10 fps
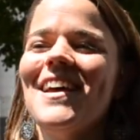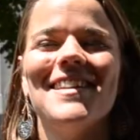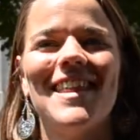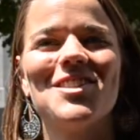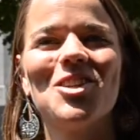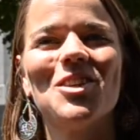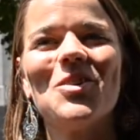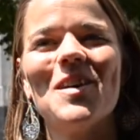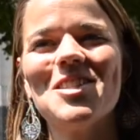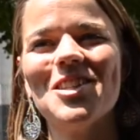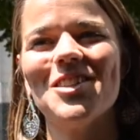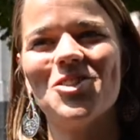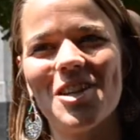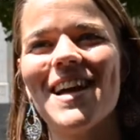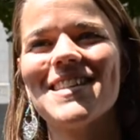That's a good question. You
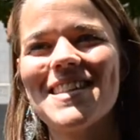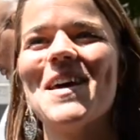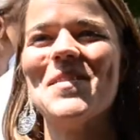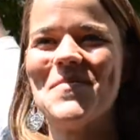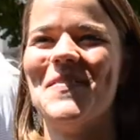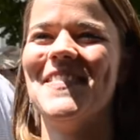should ask them.